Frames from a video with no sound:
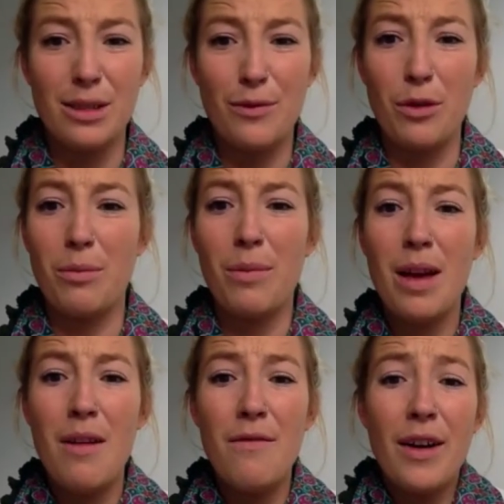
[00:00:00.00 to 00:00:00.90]
from
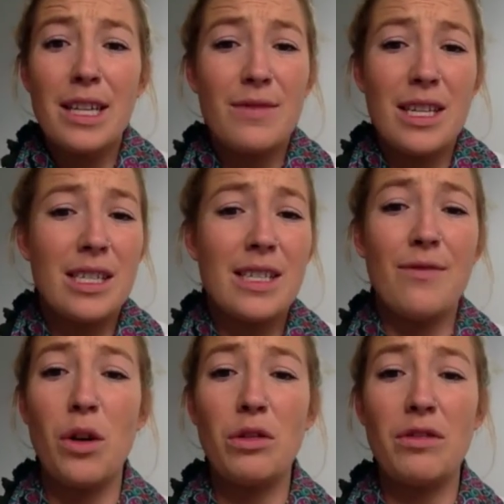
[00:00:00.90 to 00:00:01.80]
various vendors
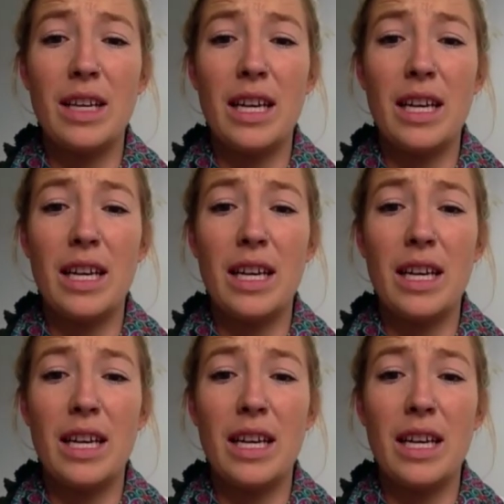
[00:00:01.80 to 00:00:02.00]
involved